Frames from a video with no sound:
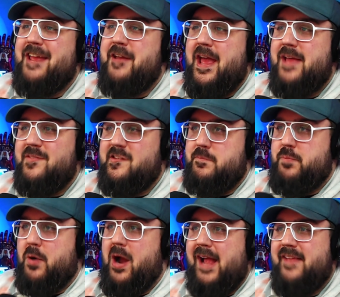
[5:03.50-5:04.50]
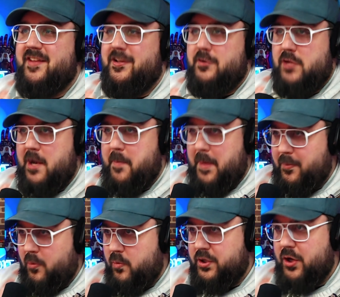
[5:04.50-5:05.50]
am surprised that a lot of
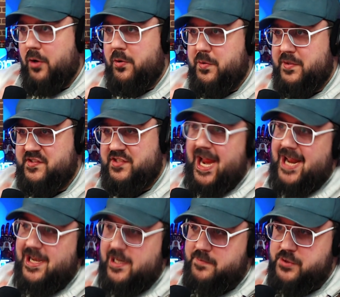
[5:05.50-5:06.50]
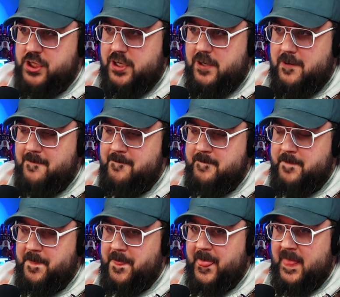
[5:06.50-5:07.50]
people would go to a stand up show
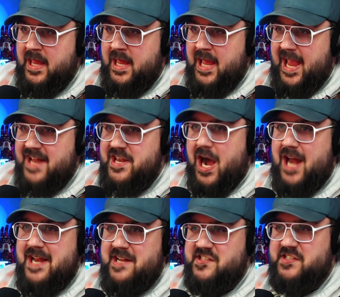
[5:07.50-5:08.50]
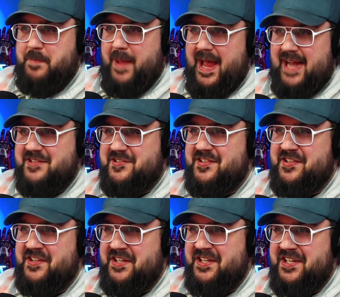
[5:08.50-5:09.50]
and not expect
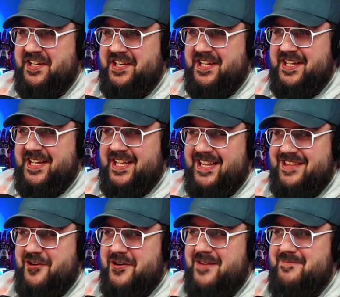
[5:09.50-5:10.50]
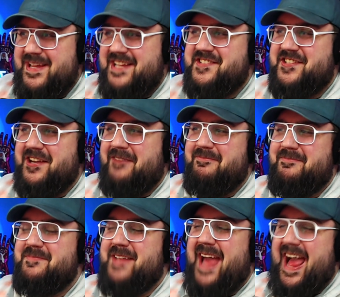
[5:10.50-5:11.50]
there to be some
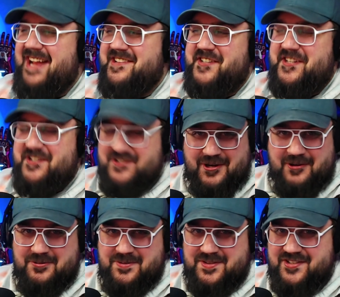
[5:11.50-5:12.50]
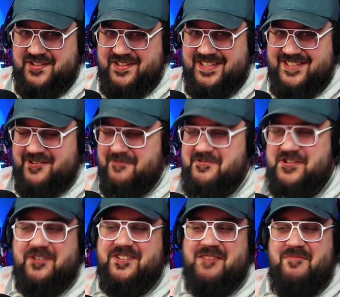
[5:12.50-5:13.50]
edgy jokes, some
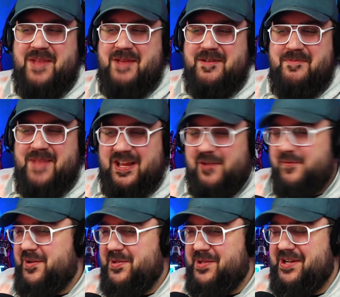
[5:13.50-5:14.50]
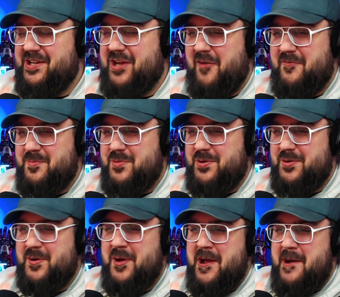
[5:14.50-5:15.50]
jokes that maybe make you feel a little
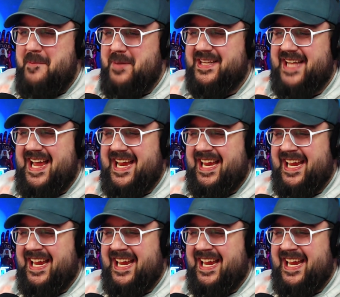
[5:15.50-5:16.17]
uncomfortable, but like